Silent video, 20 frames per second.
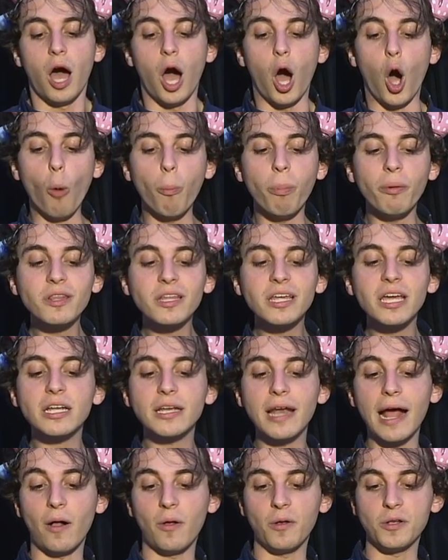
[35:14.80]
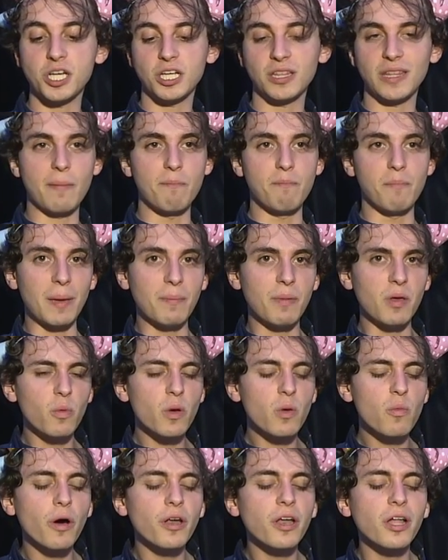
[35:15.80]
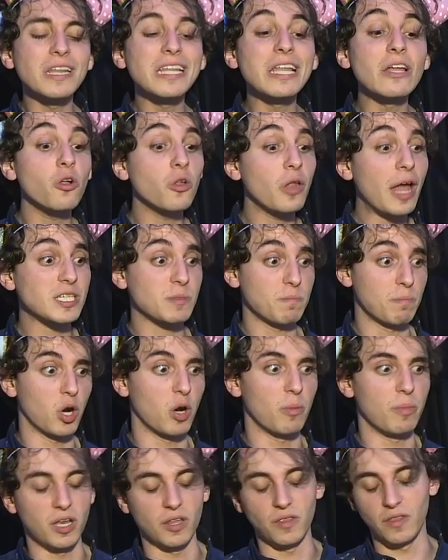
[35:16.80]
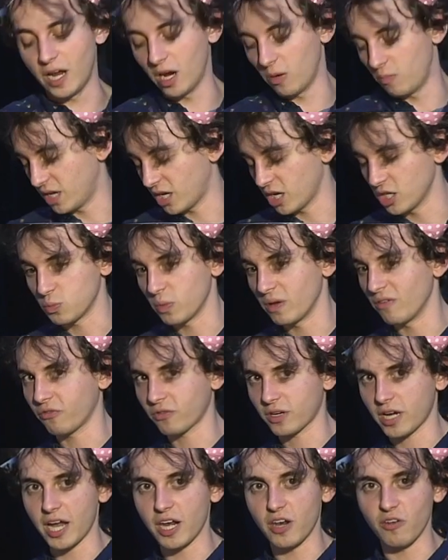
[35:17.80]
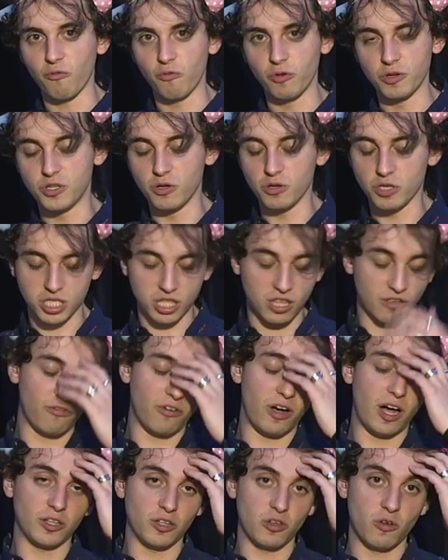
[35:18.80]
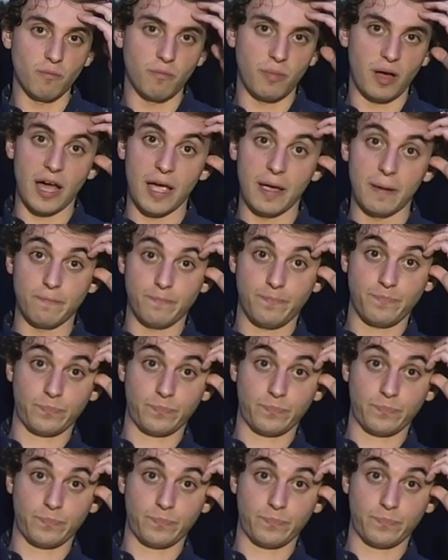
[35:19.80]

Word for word: openly acknowledging that maybe we want a little less bourbon in there because we've kind of reduced the volume by